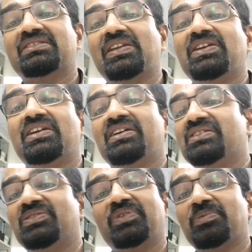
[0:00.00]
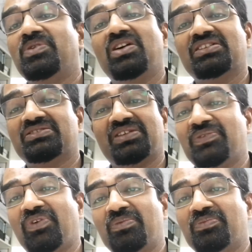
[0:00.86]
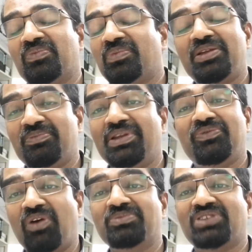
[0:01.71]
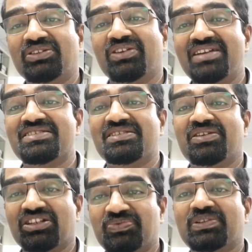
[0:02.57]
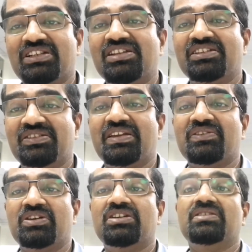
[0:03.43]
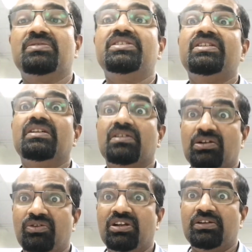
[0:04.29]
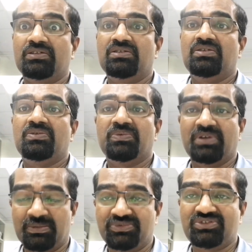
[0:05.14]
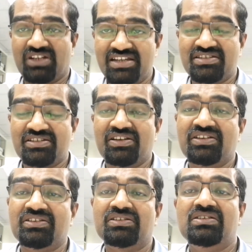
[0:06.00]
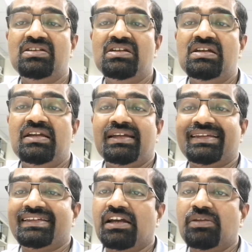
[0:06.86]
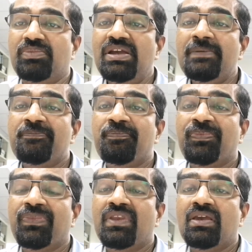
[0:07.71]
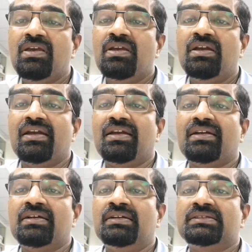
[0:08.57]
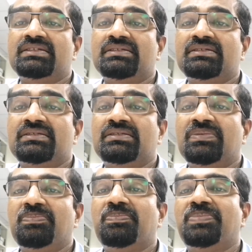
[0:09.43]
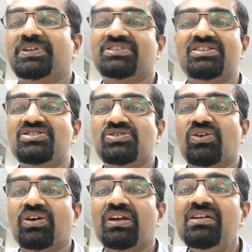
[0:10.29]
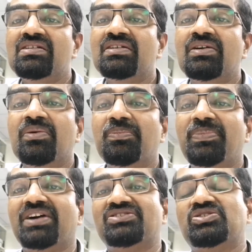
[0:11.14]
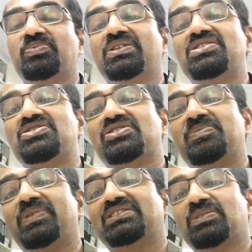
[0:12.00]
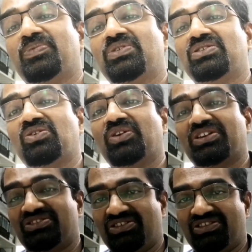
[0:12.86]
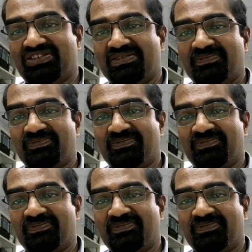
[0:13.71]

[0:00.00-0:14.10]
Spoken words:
3, the verb has 3 forms, many forms are there, right? Especially the 3 in irregular verbs, right? And it can be as present or a past, but it depends upon the context.